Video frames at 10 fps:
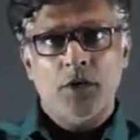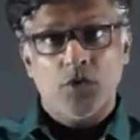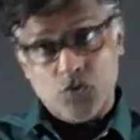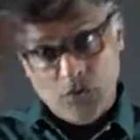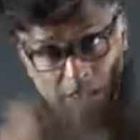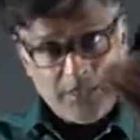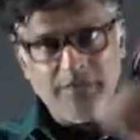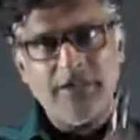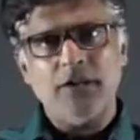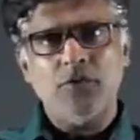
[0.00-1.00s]
So, other
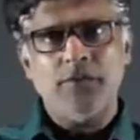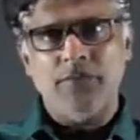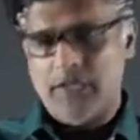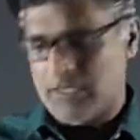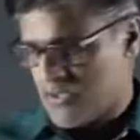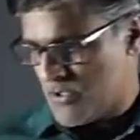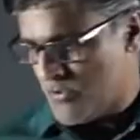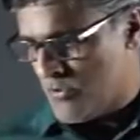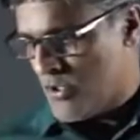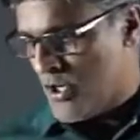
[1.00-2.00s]
way around, if I ask
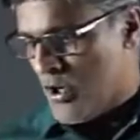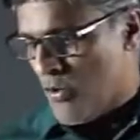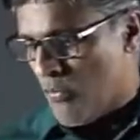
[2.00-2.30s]
you,